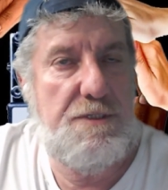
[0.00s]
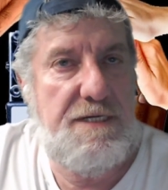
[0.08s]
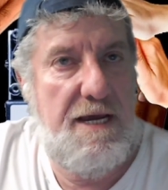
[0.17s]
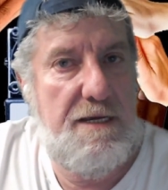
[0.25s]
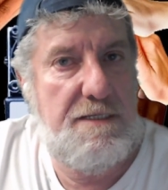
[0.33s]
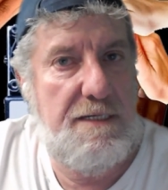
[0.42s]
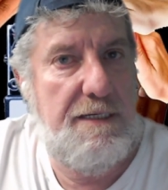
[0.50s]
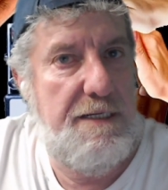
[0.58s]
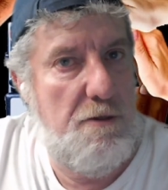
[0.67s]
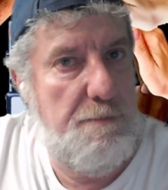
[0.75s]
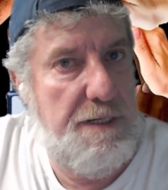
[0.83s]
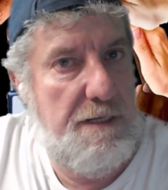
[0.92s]
say it's a
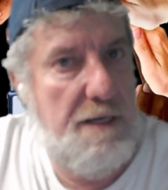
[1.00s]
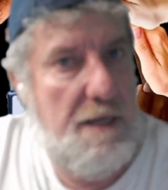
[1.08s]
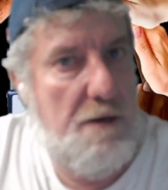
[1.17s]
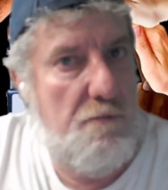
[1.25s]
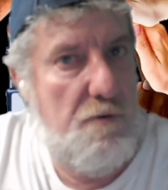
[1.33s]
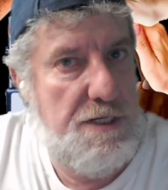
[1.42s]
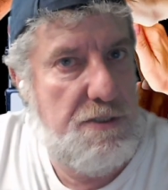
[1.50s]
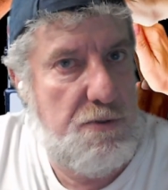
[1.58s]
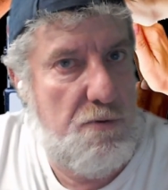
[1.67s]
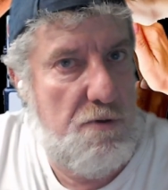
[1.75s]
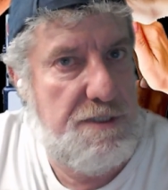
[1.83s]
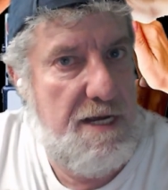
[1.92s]
little bit
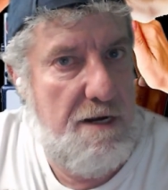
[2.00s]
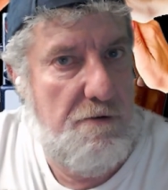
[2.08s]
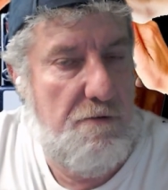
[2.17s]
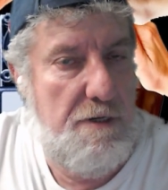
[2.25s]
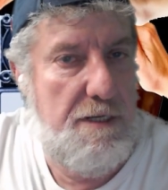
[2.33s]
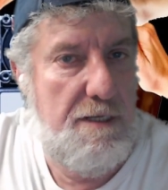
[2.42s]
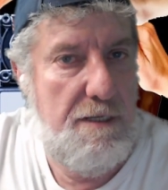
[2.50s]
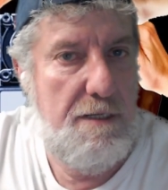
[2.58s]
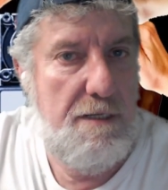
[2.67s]
resource hungry,